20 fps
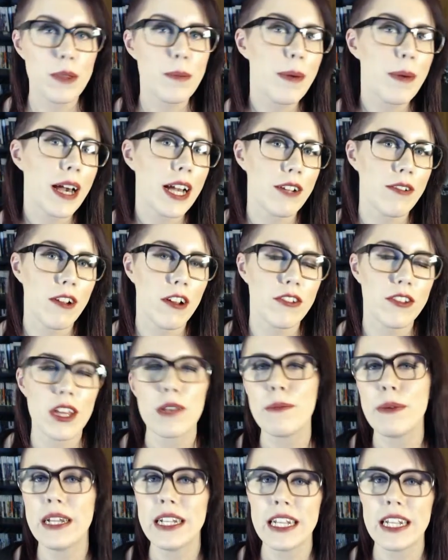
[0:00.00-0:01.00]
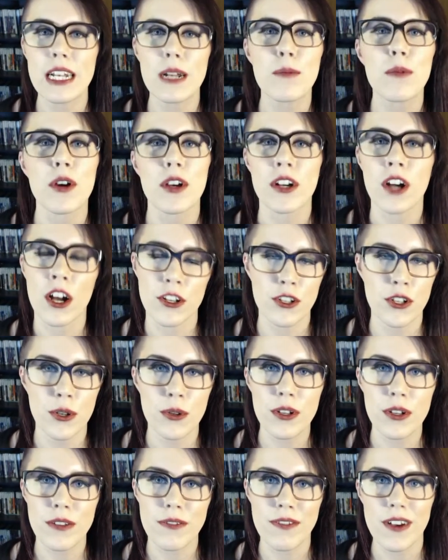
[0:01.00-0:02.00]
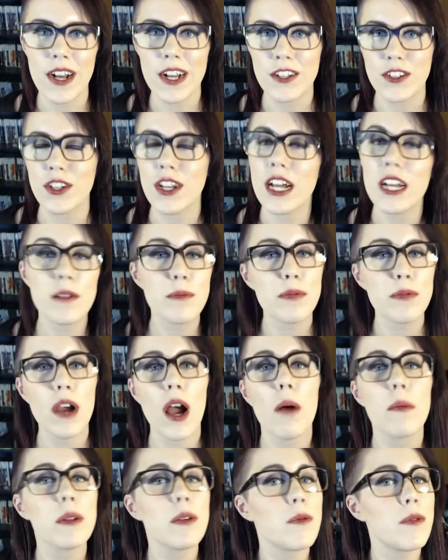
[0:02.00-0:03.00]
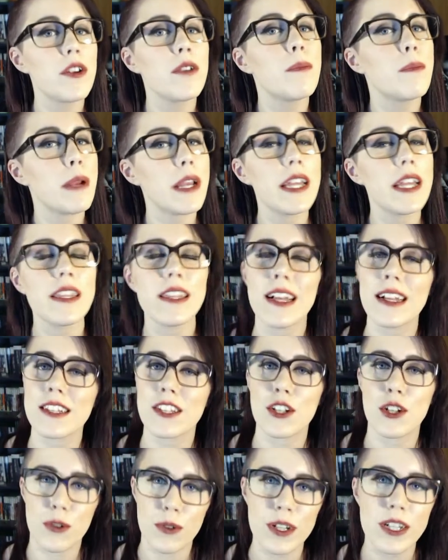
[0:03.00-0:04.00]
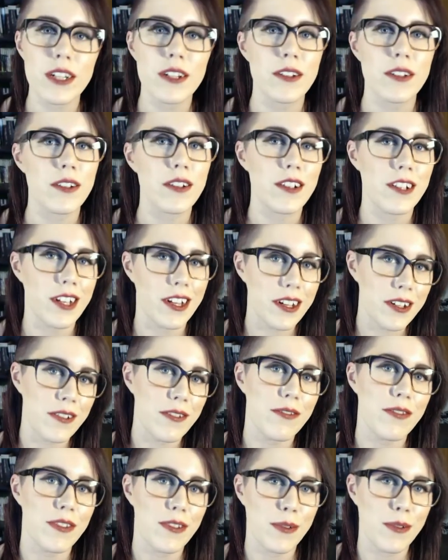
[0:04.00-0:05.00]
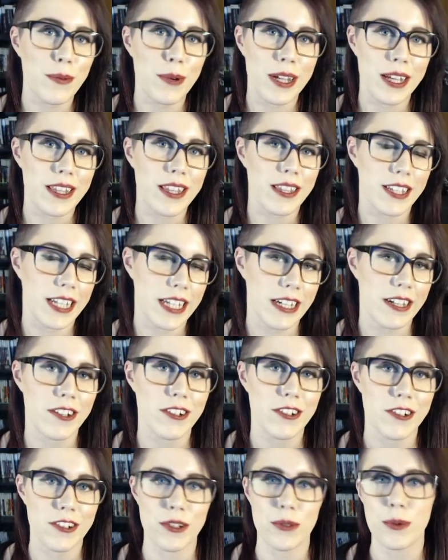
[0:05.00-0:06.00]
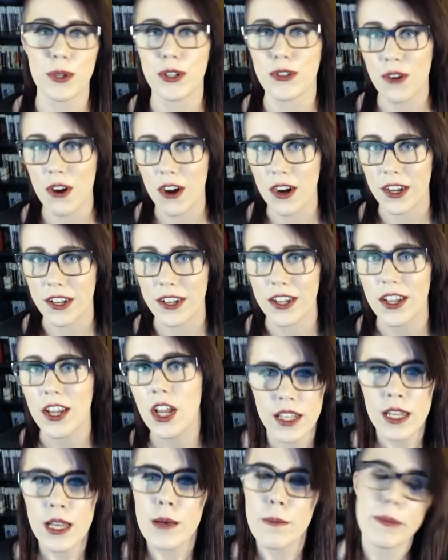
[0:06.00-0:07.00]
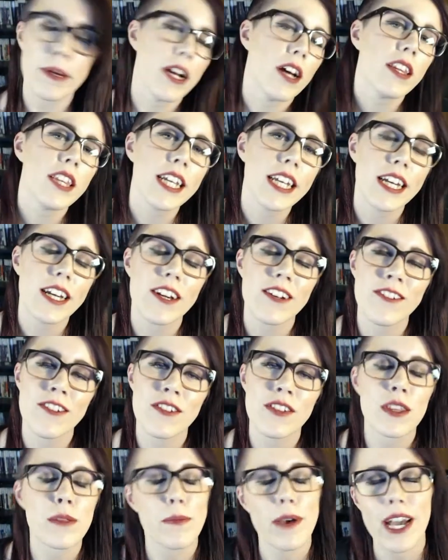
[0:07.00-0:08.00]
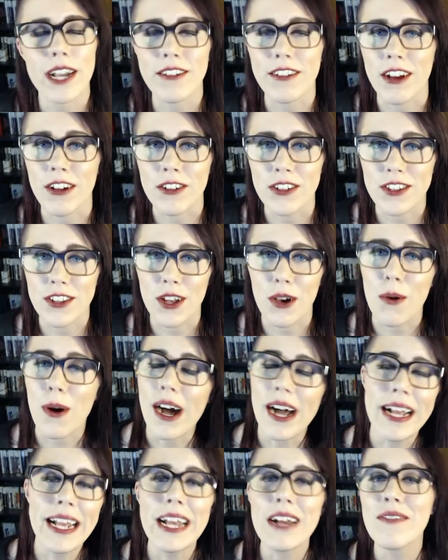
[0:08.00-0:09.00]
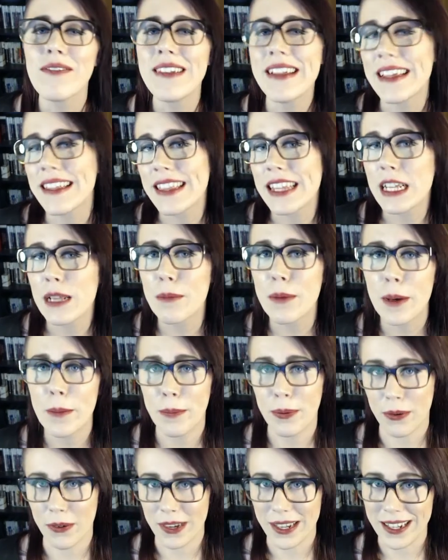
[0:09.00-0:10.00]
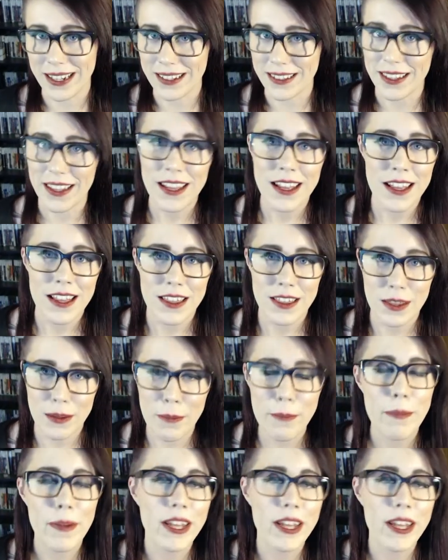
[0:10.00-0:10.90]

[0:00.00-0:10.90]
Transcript: If the backgrounds had been in a more cartoony fashion, I probably would be less critical of the way that the characters were drawn. Beyond the characters and the backgrounds, though, I have nothing but praise. The